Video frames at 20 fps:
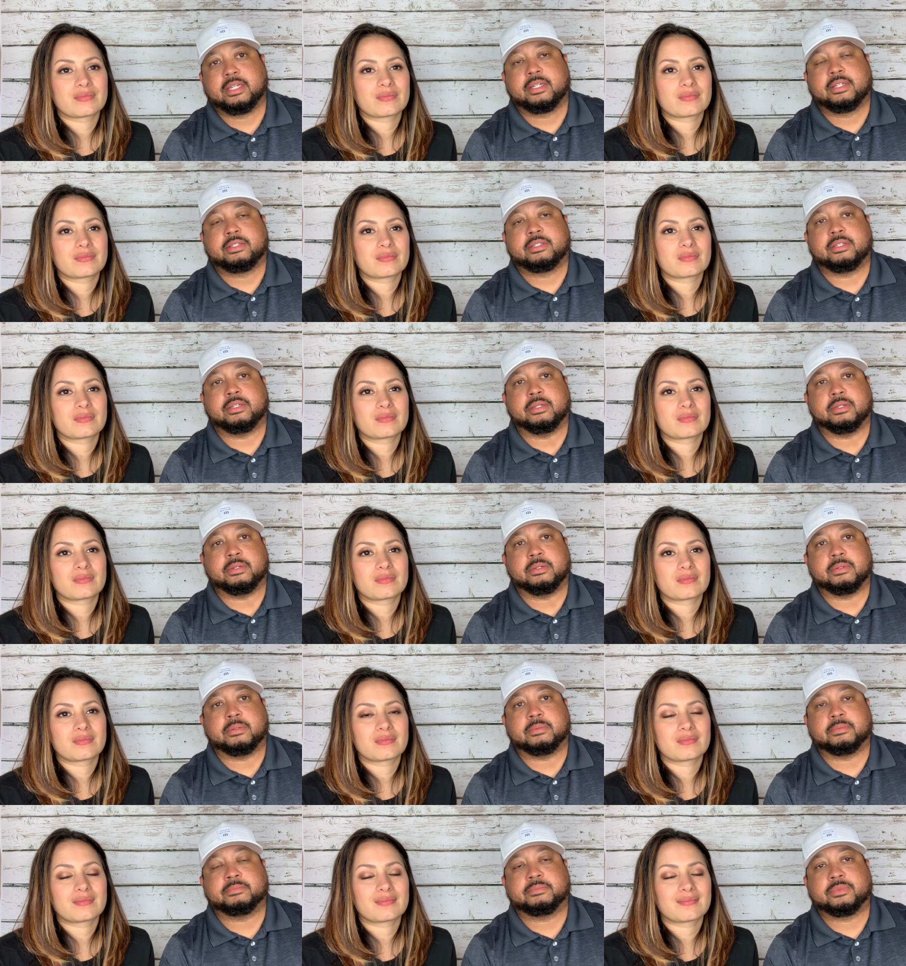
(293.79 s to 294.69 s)
Speaker 1: to
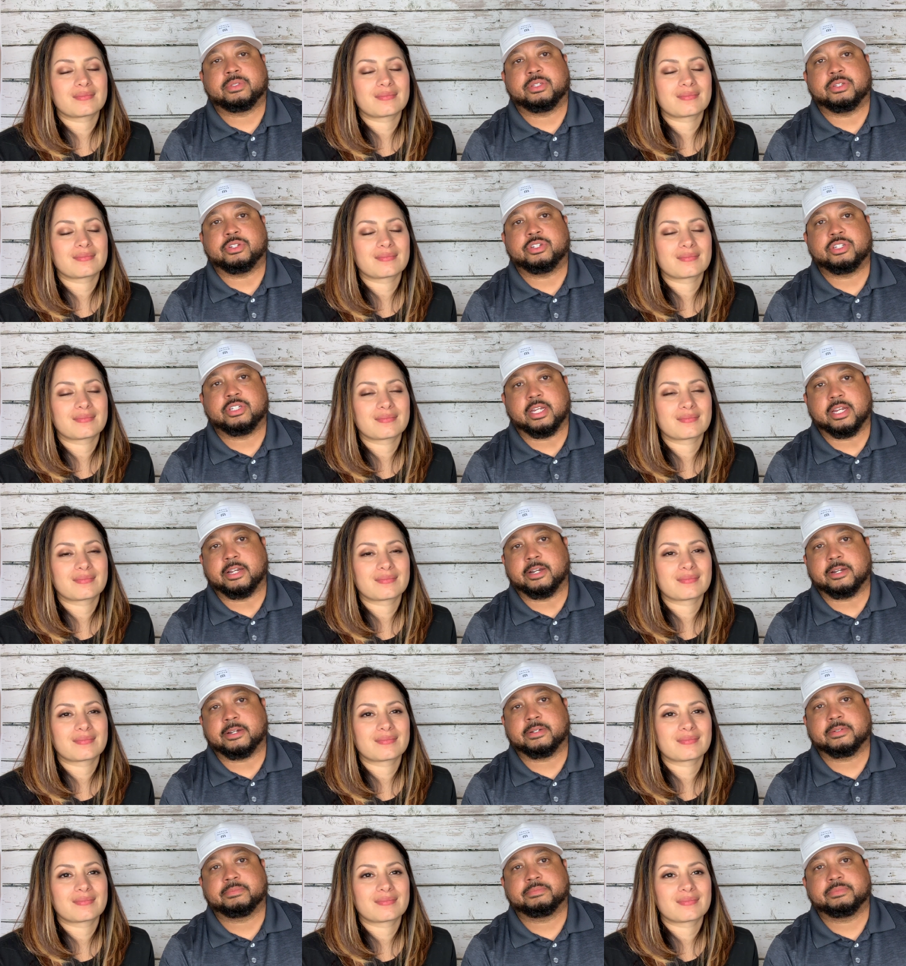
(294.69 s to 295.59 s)
to
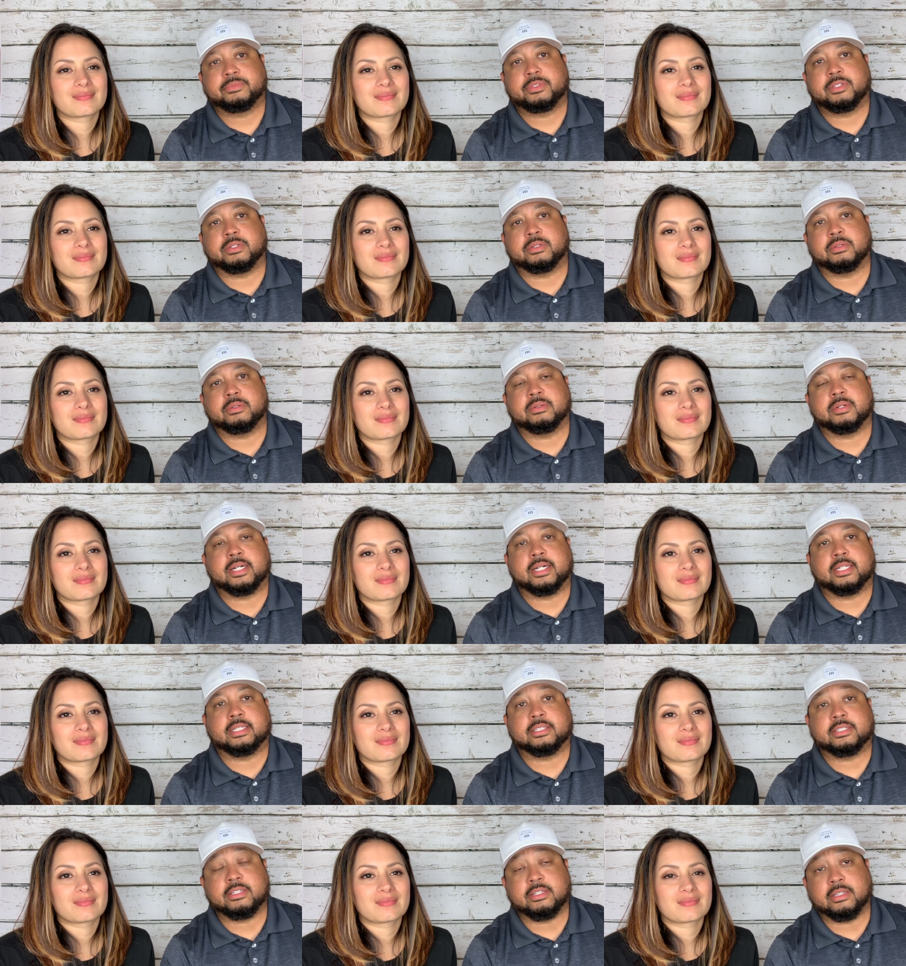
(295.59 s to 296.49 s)
share, to
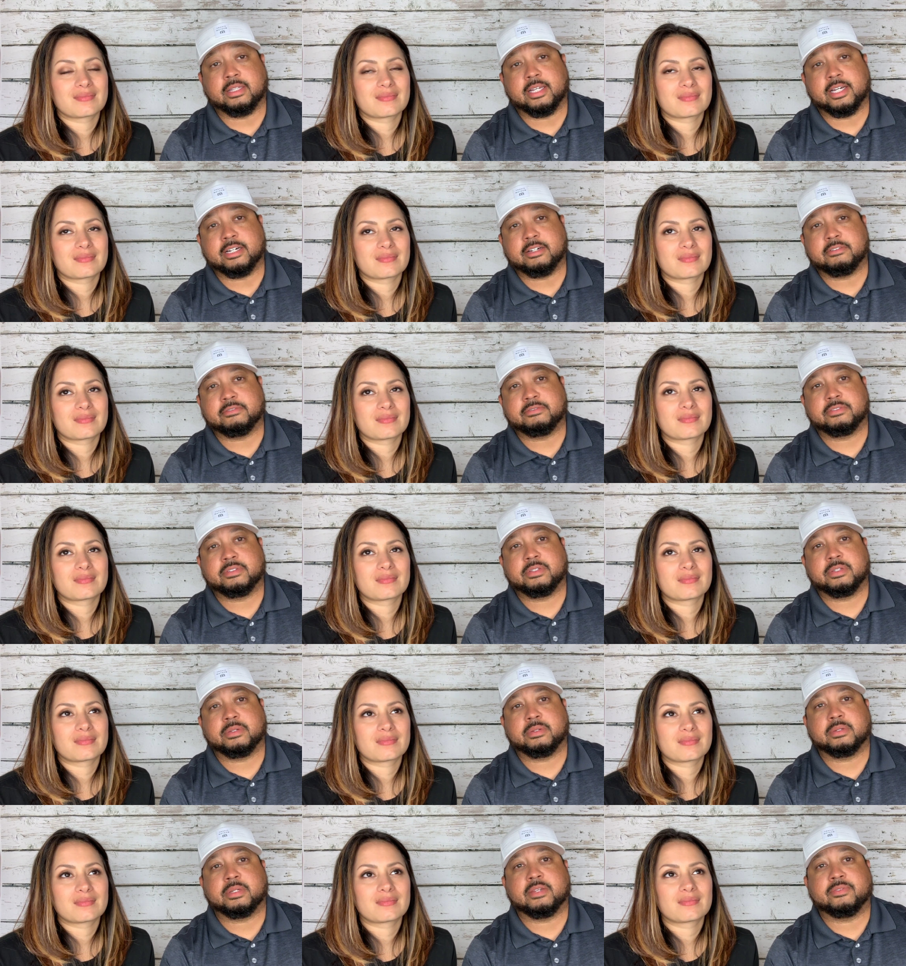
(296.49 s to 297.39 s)
uh, to love, to
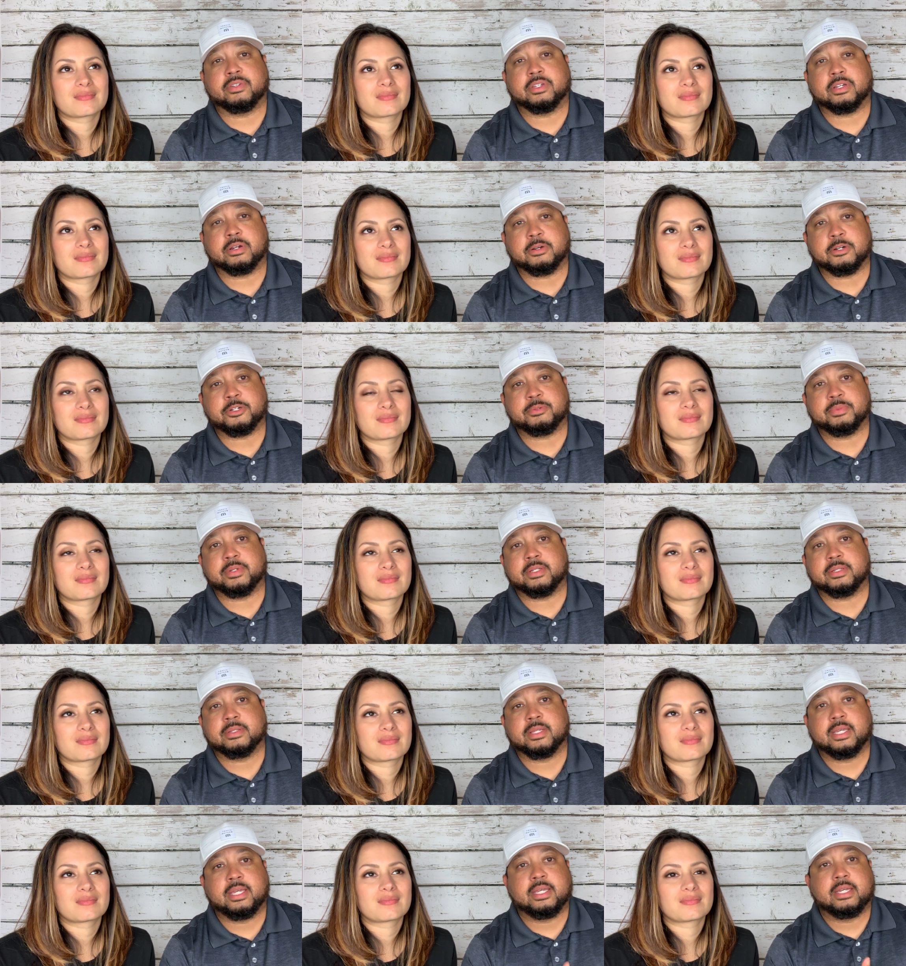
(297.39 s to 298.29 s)
give encouragement
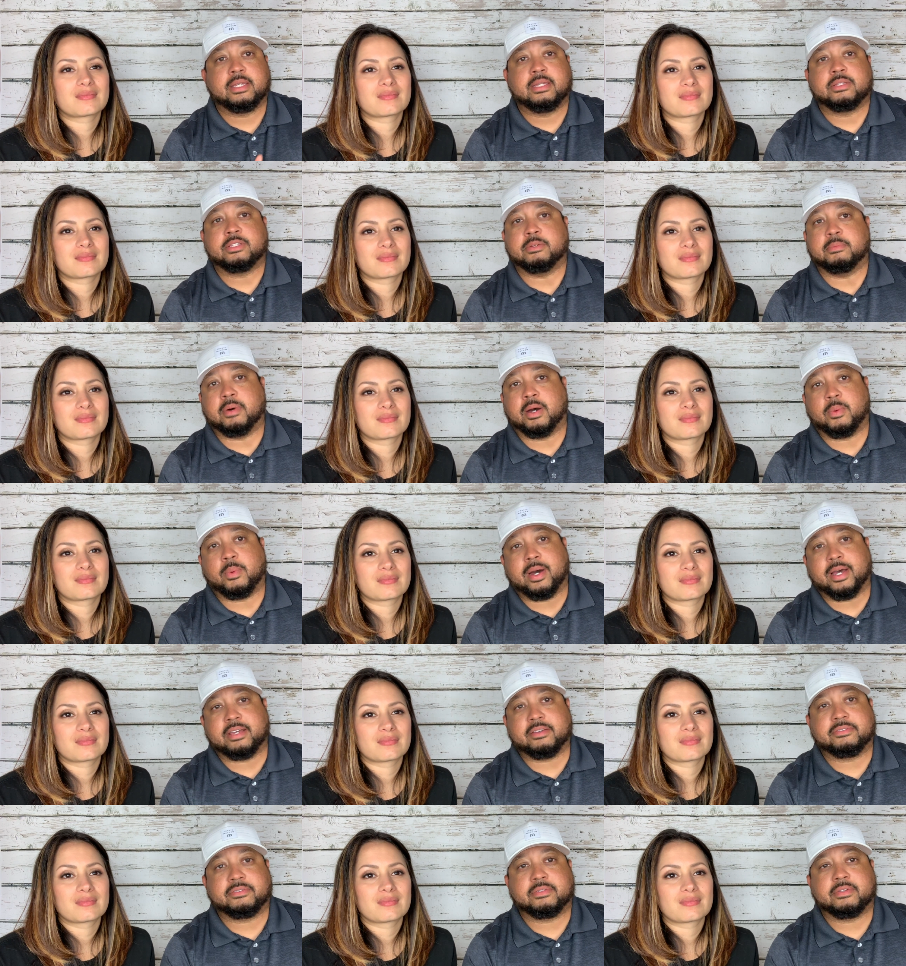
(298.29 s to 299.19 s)
to my
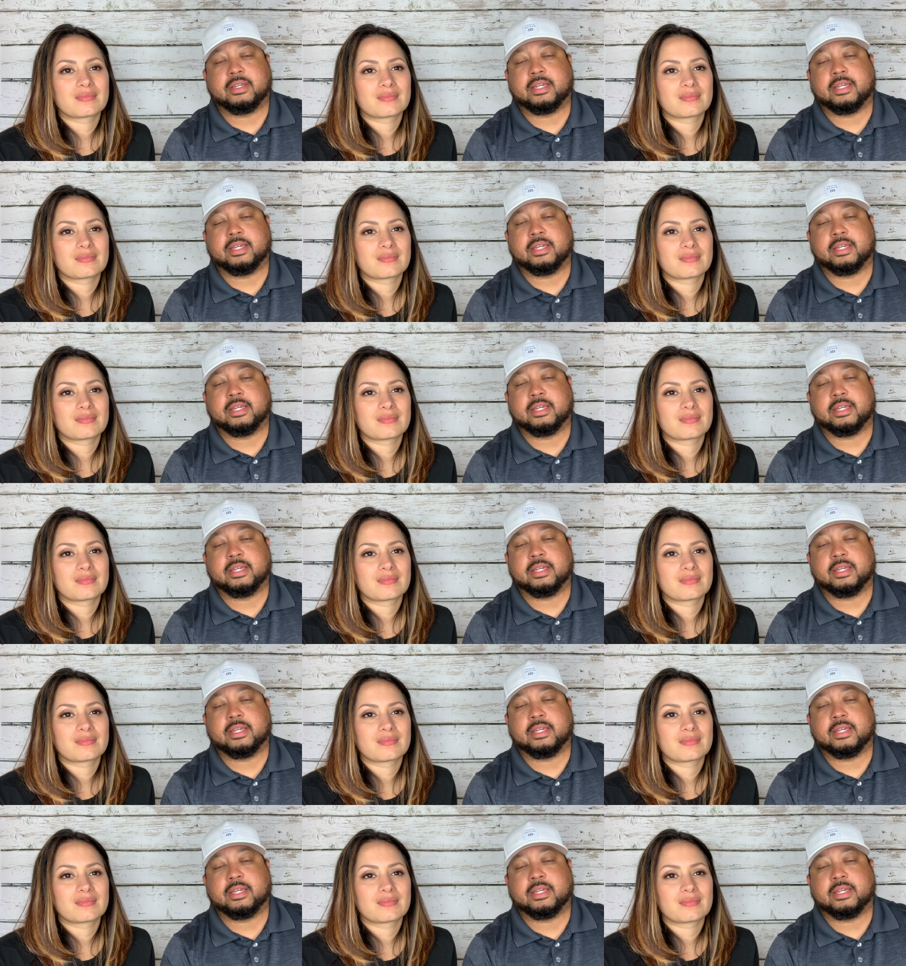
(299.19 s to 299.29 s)
wife.